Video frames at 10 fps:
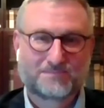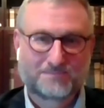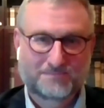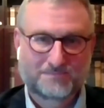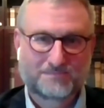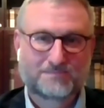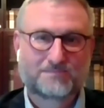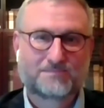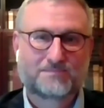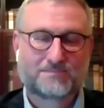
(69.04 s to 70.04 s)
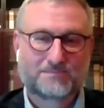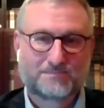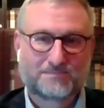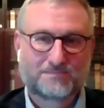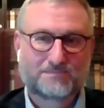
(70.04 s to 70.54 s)

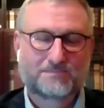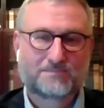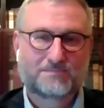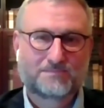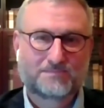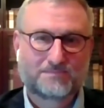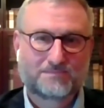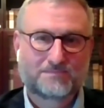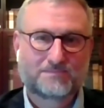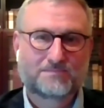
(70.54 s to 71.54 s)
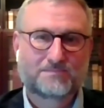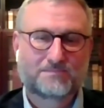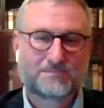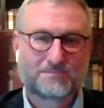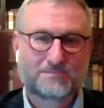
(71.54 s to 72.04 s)

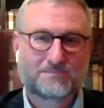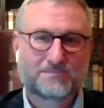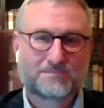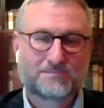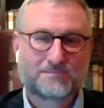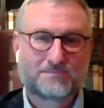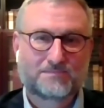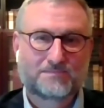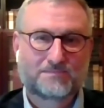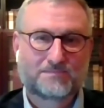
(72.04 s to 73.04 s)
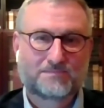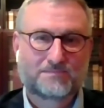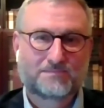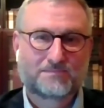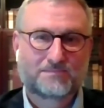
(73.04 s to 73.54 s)

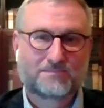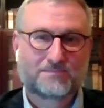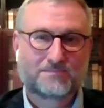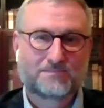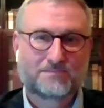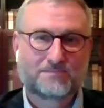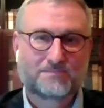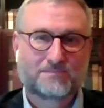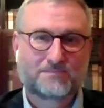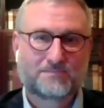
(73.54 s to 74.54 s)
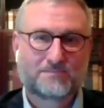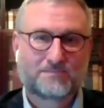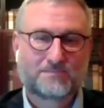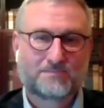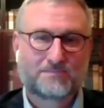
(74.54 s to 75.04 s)

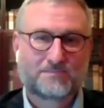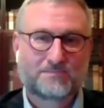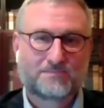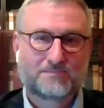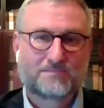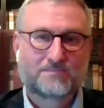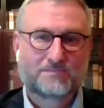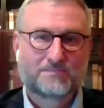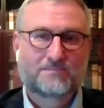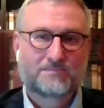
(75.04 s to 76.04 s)
(silent)